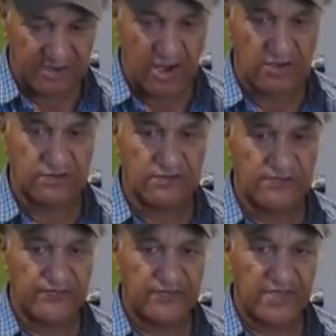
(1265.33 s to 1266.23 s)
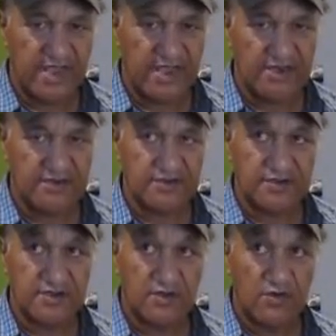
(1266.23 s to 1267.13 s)
ago and
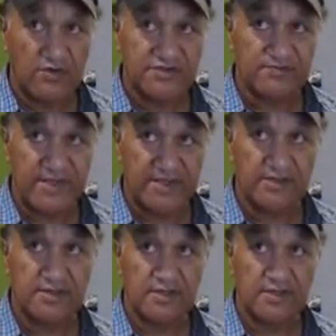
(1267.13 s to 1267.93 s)
always been